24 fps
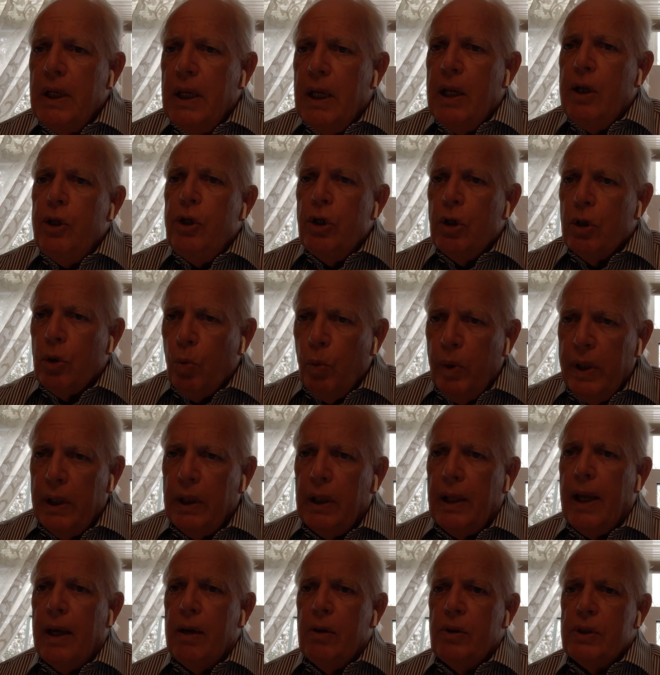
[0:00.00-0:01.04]
in your
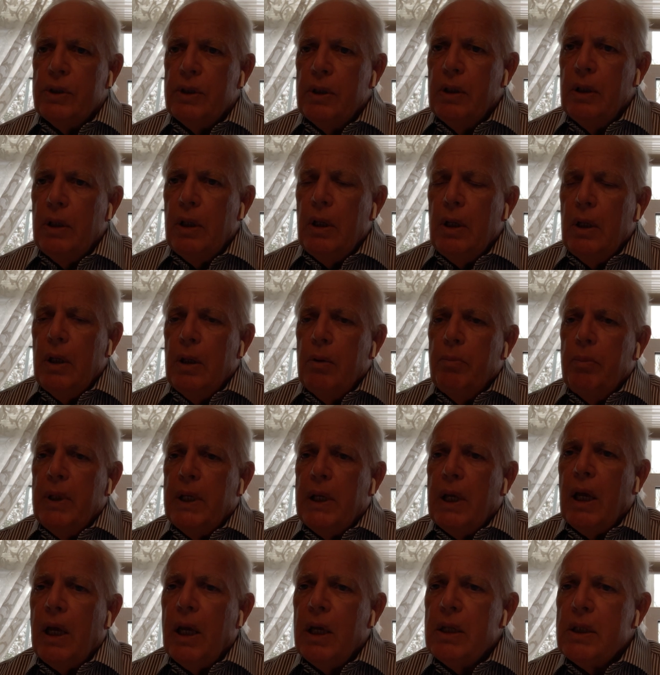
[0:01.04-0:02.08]
wheelhouse,
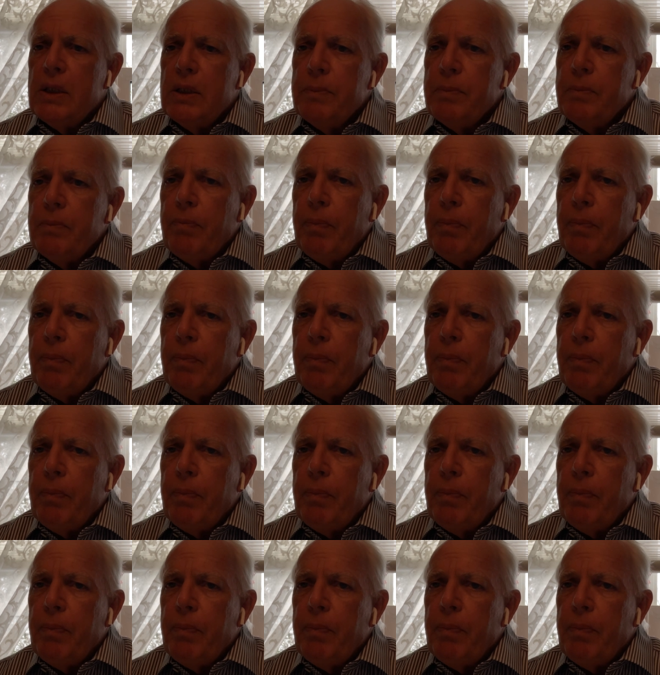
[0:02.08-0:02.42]
because